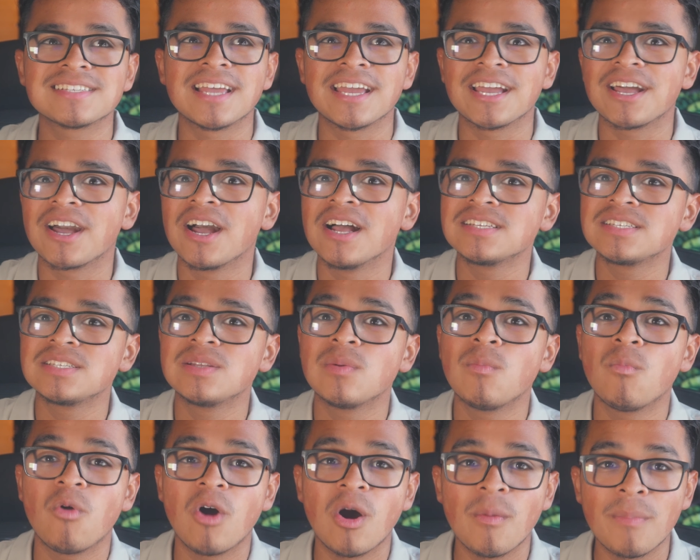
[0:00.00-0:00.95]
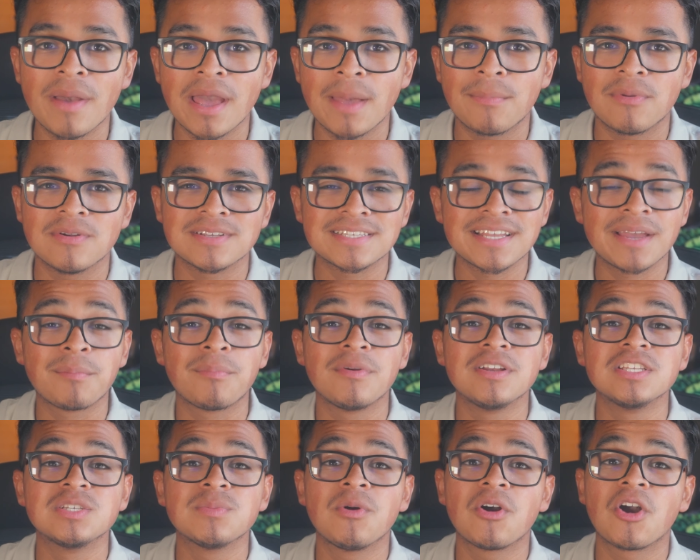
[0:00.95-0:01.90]
like custom wallpapers and
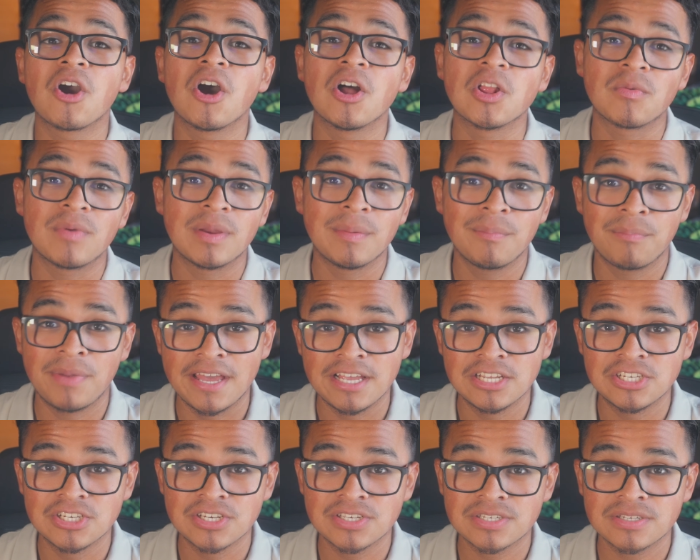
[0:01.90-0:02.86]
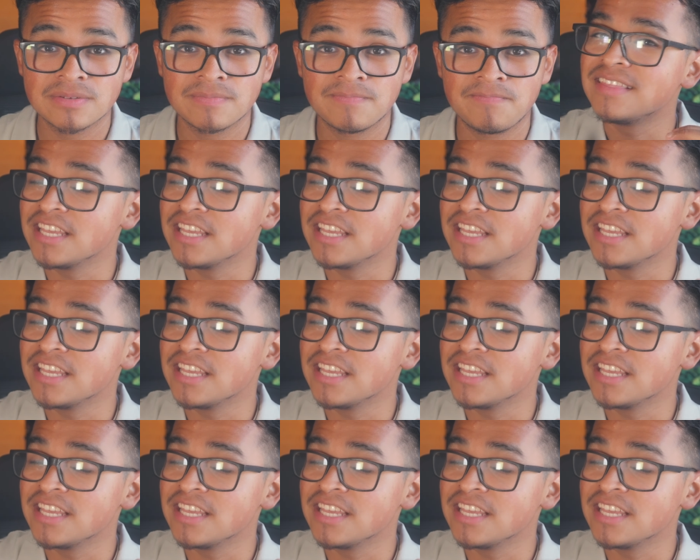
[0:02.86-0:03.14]
printable coloring pages.